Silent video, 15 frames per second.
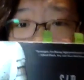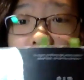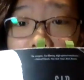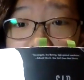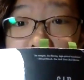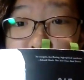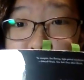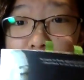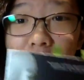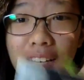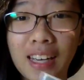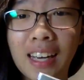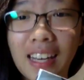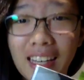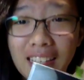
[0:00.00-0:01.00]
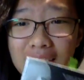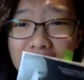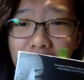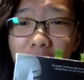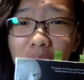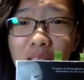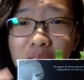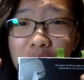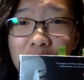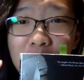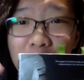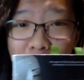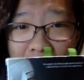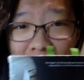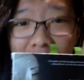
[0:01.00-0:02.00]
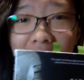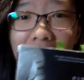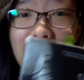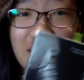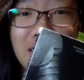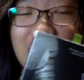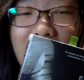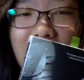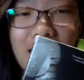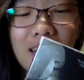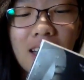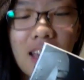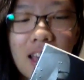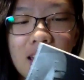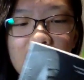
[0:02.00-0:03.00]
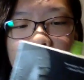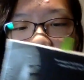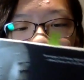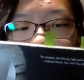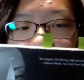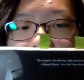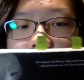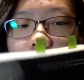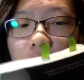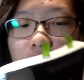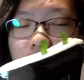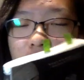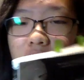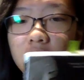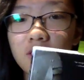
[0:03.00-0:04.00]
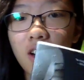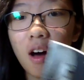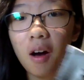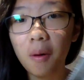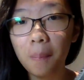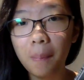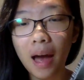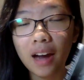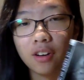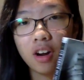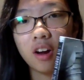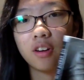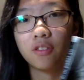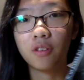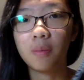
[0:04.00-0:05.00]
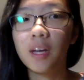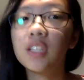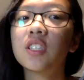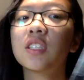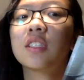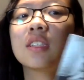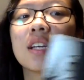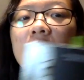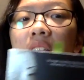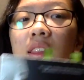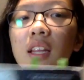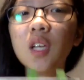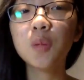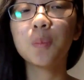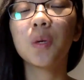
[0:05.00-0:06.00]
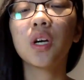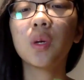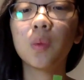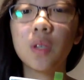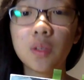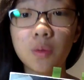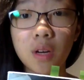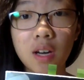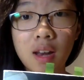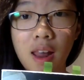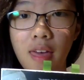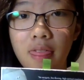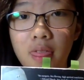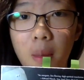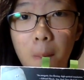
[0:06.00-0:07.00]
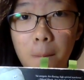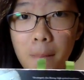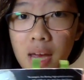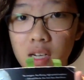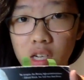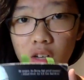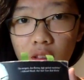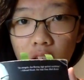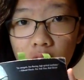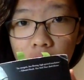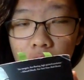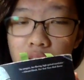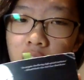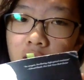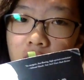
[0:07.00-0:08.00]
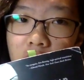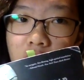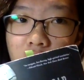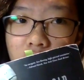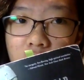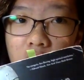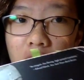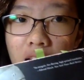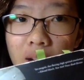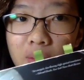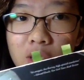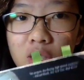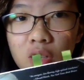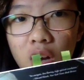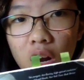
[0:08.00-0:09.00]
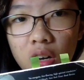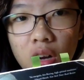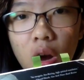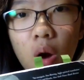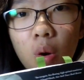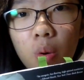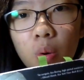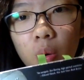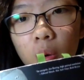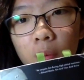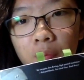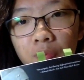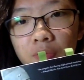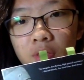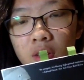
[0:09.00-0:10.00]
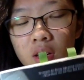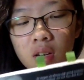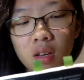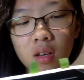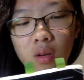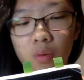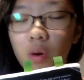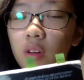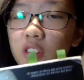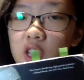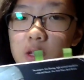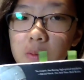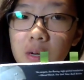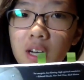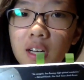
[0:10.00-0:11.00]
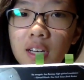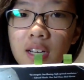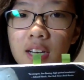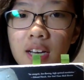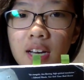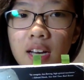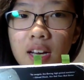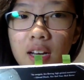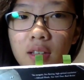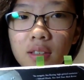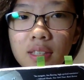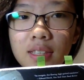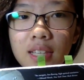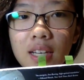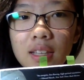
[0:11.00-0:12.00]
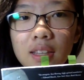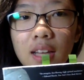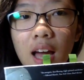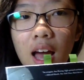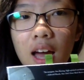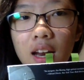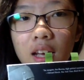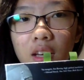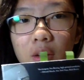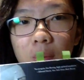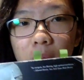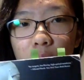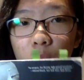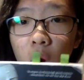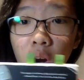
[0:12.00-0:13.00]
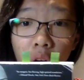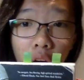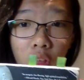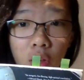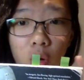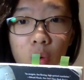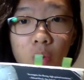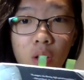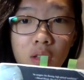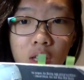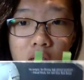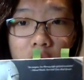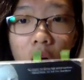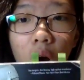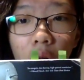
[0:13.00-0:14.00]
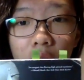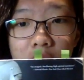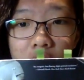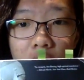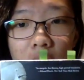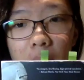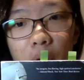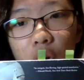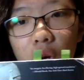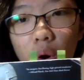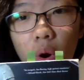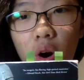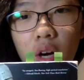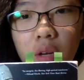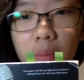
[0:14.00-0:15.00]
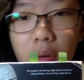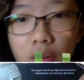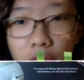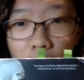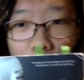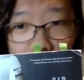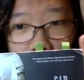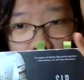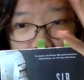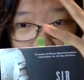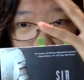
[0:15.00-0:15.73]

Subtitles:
this book. It's called Sir Gawain and the Green Knight. So first of all, background information. This book was written in the mid to late 14th century, and we do not know who wrote this book. It was said that it could be one author who wrote this whole entire book, or it could be four different